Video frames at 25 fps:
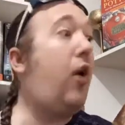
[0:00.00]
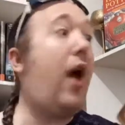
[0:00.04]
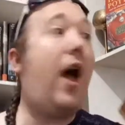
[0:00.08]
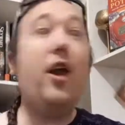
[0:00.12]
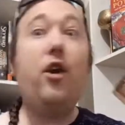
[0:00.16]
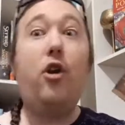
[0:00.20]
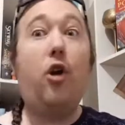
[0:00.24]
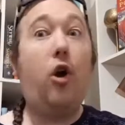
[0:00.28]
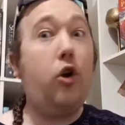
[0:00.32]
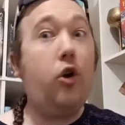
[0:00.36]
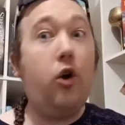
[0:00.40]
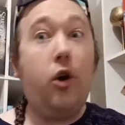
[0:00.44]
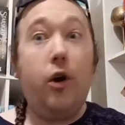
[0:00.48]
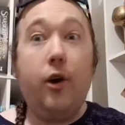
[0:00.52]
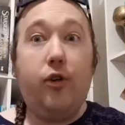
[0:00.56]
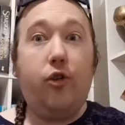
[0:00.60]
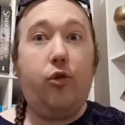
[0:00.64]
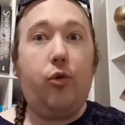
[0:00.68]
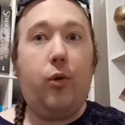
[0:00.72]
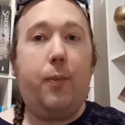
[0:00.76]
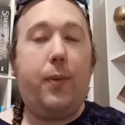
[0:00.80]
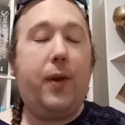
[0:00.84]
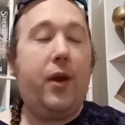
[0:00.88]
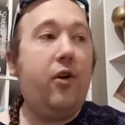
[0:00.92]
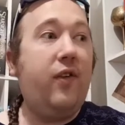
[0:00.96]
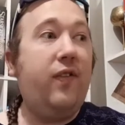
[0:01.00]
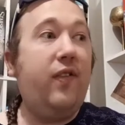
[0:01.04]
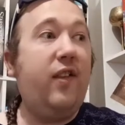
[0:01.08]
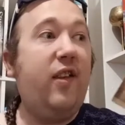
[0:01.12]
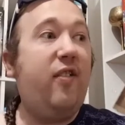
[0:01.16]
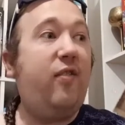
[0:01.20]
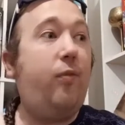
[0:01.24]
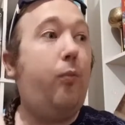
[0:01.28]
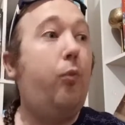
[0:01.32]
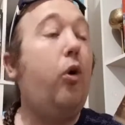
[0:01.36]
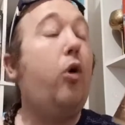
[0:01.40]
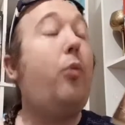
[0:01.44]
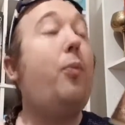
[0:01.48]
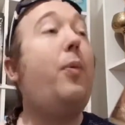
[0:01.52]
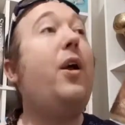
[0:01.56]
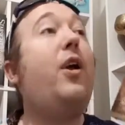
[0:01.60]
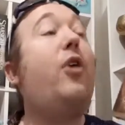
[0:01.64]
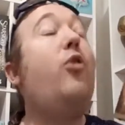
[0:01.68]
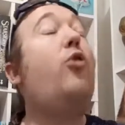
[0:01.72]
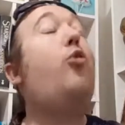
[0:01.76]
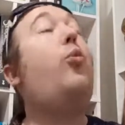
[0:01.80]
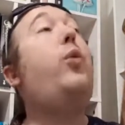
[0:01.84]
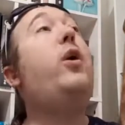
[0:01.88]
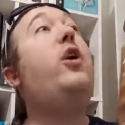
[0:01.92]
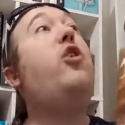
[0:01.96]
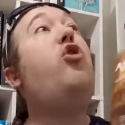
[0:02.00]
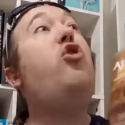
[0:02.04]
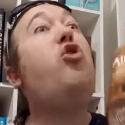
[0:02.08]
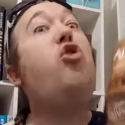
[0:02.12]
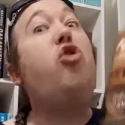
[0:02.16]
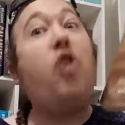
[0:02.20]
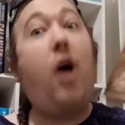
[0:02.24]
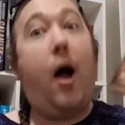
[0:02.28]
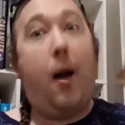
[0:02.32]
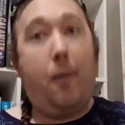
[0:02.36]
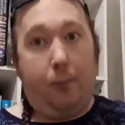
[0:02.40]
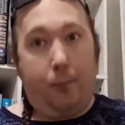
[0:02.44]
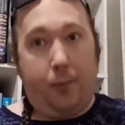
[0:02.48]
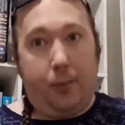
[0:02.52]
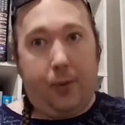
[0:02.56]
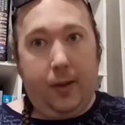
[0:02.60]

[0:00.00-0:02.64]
are not going to appear in this book because we jump